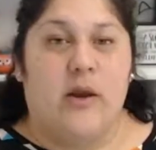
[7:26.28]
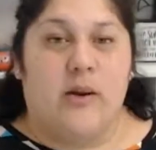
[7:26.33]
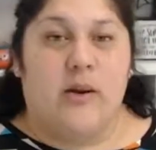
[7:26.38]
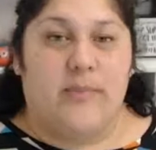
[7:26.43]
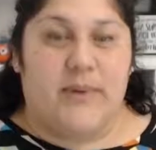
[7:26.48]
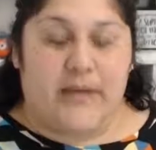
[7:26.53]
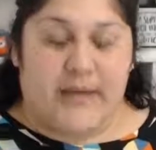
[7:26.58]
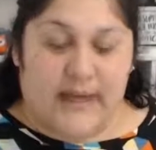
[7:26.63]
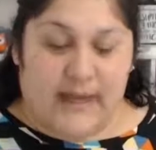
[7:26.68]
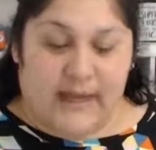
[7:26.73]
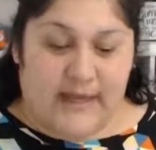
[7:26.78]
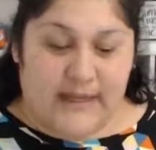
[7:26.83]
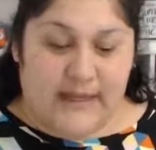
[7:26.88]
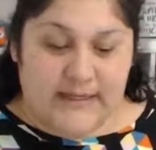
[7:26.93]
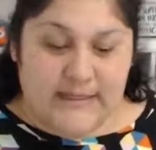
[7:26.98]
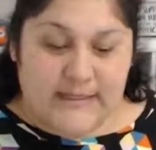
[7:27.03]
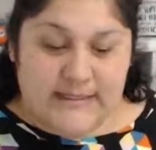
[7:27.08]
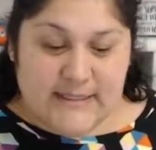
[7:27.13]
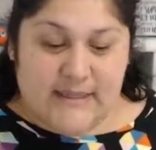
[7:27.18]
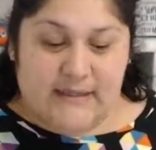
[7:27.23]

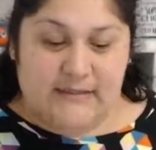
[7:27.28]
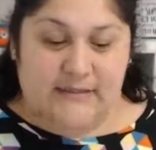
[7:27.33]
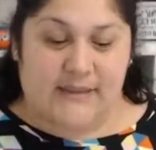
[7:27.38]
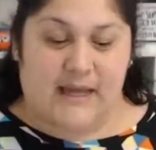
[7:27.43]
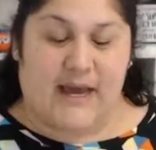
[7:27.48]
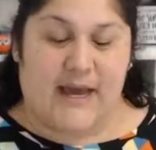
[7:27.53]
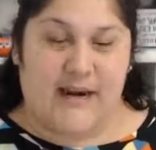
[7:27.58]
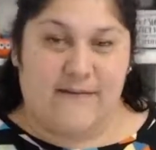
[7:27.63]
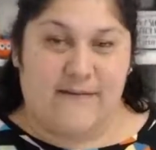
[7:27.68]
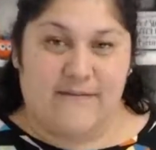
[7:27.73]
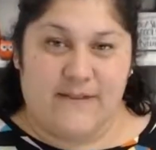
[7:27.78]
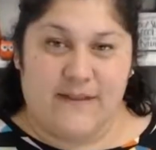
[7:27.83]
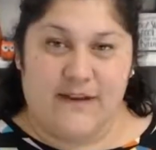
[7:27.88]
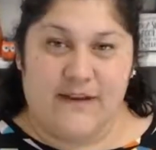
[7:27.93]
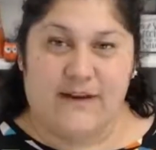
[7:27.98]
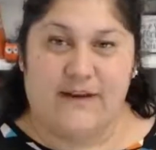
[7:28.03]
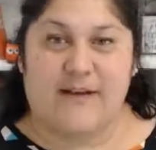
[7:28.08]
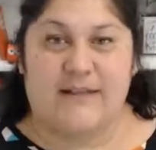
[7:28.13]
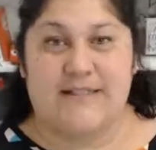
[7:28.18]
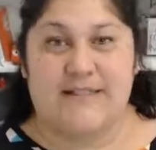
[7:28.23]
Because a lot of the
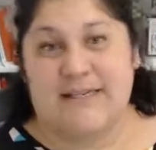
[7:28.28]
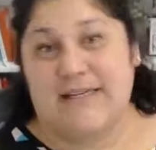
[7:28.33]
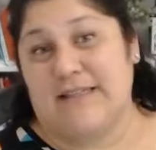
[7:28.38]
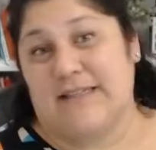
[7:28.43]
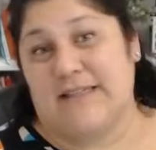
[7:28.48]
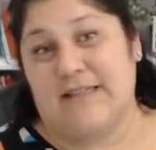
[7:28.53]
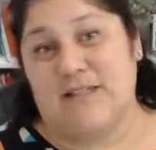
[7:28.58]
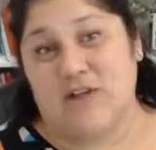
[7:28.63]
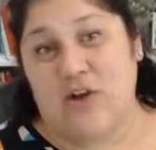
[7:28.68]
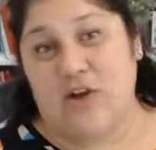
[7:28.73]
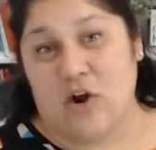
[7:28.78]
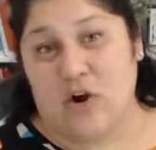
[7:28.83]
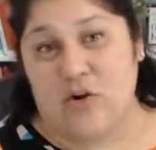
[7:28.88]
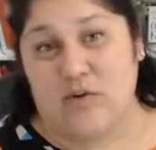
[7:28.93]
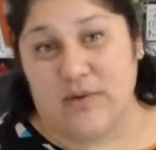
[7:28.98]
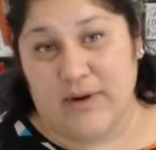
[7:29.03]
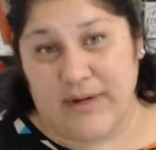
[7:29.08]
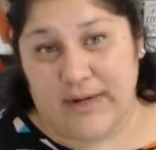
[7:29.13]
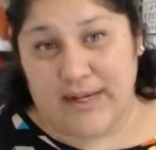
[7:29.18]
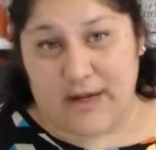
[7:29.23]
content that's
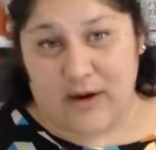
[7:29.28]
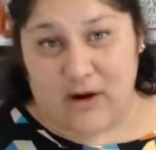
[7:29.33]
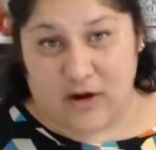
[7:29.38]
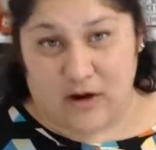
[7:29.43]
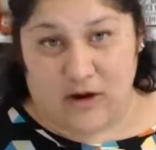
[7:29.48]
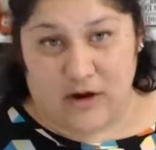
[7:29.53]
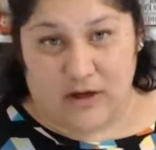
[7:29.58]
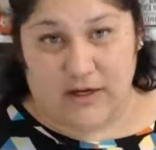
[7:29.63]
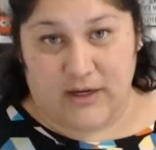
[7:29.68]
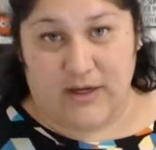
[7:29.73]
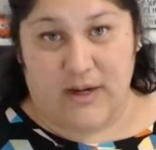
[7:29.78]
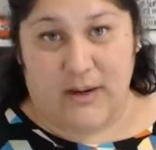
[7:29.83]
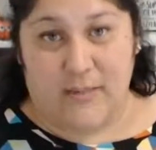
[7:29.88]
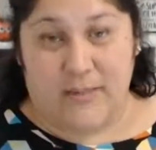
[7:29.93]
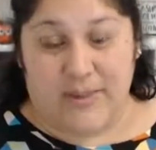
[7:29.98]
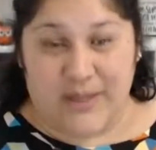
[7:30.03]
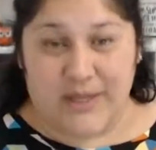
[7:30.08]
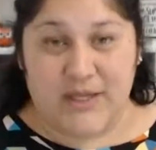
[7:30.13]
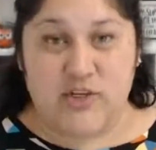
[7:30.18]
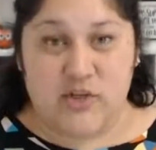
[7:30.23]
already on
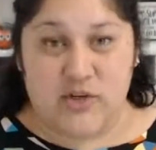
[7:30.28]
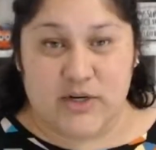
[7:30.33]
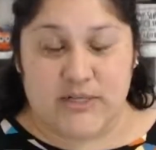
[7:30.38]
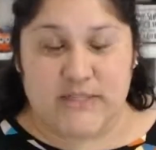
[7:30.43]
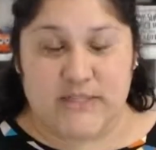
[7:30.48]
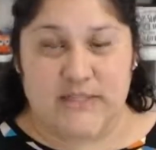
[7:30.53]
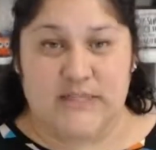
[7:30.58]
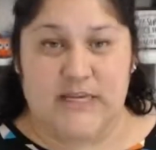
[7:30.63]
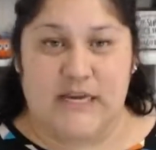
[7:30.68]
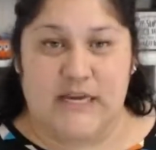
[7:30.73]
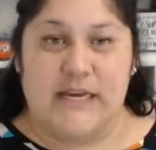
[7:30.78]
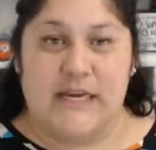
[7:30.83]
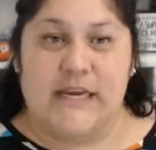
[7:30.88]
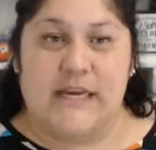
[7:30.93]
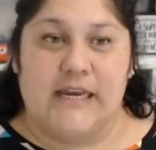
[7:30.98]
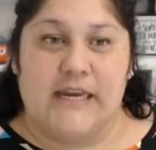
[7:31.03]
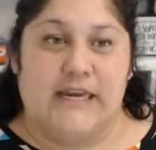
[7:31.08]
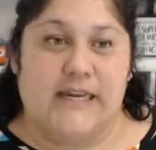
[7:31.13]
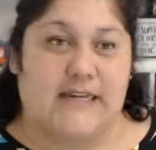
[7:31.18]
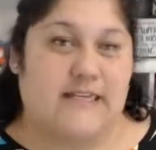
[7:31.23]
Pinterest
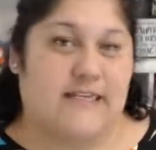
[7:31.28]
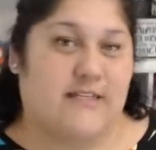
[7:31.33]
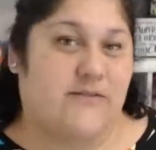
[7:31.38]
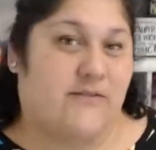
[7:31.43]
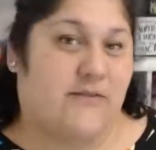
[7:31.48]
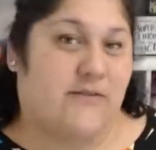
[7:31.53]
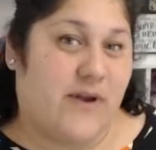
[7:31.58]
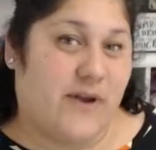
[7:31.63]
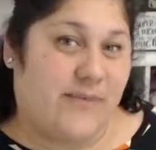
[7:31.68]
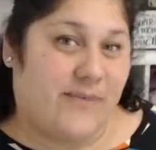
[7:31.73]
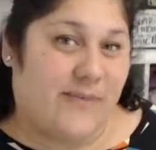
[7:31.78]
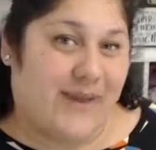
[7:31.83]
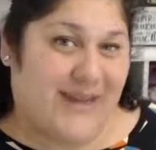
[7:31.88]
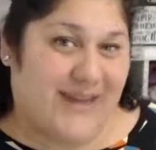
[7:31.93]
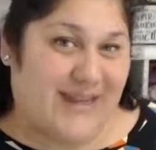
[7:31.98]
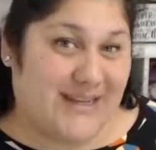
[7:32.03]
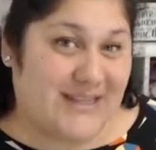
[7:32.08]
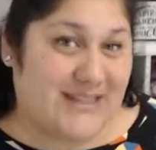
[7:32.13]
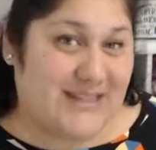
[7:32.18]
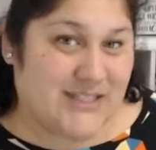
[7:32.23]
is from
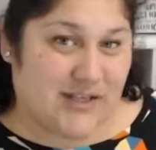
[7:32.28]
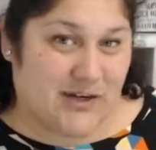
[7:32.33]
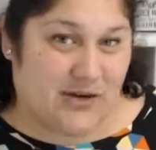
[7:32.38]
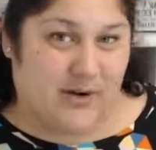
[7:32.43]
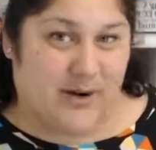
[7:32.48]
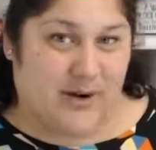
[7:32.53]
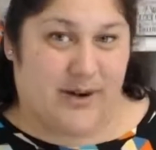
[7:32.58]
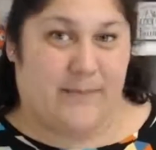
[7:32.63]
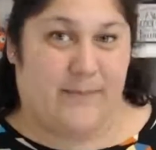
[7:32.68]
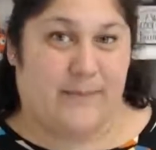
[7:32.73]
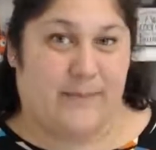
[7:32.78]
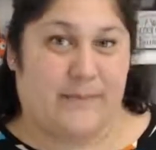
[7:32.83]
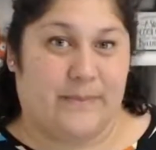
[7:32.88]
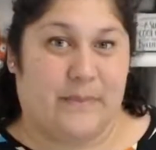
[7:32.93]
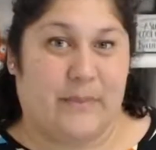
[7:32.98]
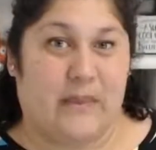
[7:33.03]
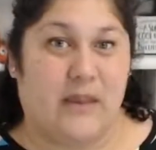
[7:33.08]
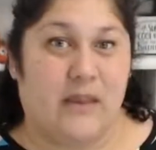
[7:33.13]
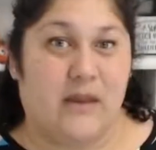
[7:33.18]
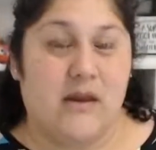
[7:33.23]
Instagram.
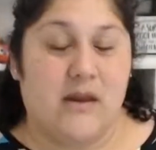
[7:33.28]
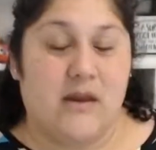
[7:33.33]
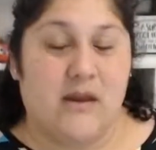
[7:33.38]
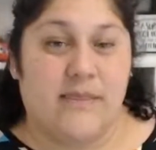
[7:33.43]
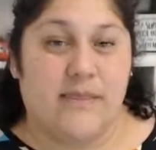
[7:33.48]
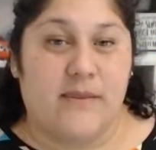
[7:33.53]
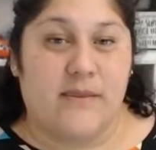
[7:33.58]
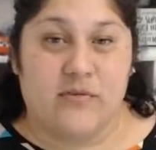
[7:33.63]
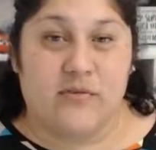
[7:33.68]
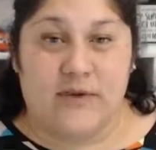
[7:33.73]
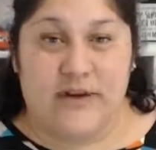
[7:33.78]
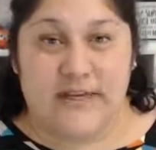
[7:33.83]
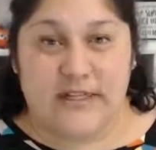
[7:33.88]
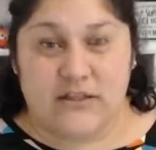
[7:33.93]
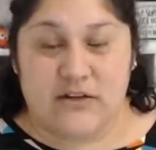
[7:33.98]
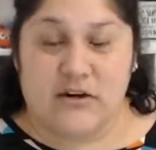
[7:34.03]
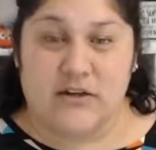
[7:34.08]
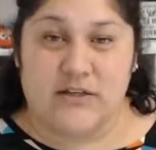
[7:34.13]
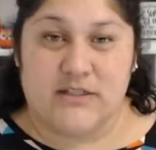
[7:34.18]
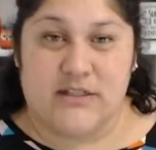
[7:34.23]
The
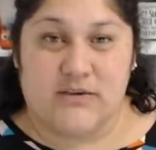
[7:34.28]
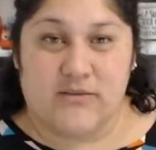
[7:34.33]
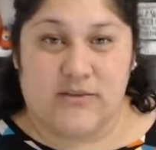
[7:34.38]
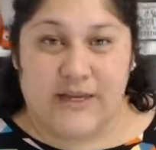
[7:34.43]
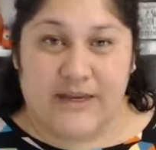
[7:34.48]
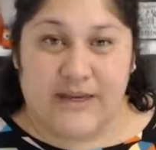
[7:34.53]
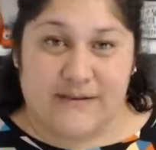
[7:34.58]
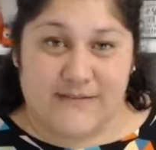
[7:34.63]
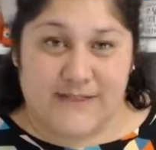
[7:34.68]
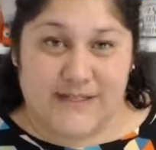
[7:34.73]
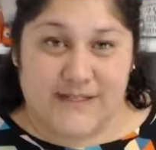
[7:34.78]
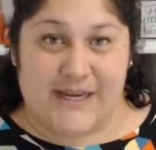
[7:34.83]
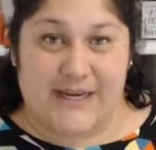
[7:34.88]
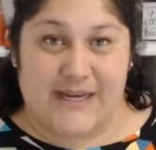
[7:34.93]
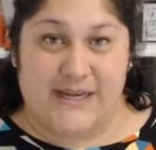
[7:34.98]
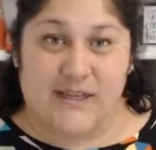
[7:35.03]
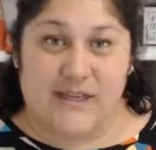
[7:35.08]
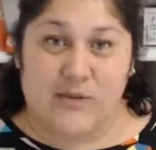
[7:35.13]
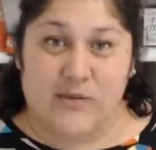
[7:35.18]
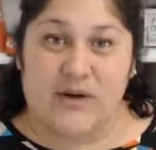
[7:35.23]
research that we have done
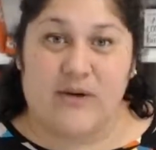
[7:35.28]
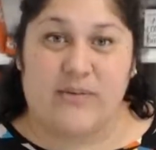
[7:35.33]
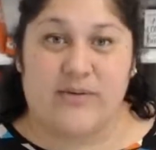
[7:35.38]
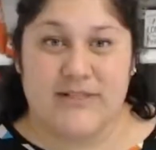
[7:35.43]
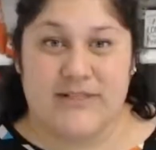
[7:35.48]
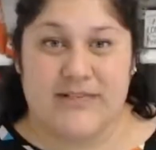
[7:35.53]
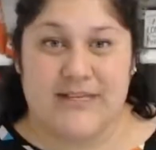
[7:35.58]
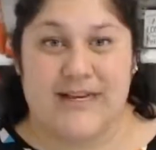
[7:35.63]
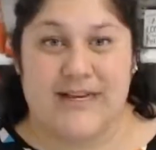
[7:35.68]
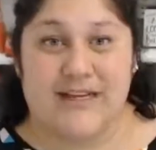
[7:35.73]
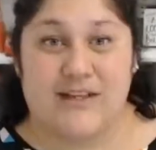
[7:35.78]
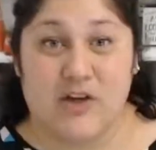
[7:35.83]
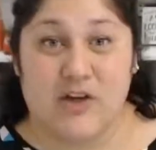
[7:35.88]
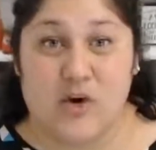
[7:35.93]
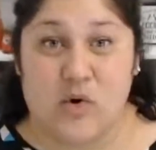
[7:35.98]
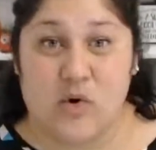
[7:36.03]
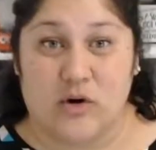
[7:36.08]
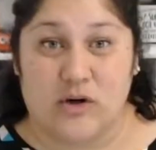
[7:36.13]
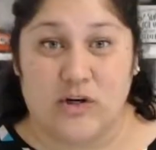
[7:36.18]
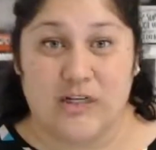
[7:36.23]
and that we are presenting in the
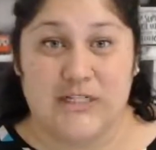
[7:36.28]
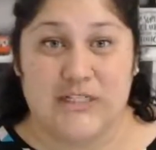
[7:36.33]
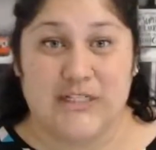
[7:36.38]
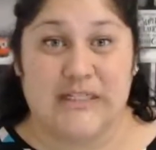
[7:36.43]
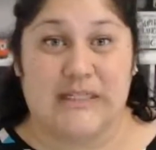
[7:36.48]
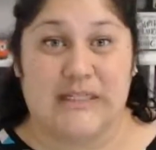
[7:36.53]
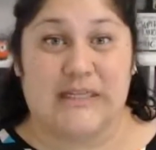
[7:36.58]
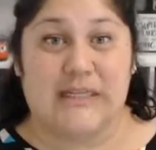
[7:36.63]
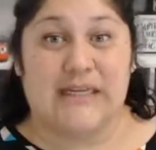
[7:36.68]
course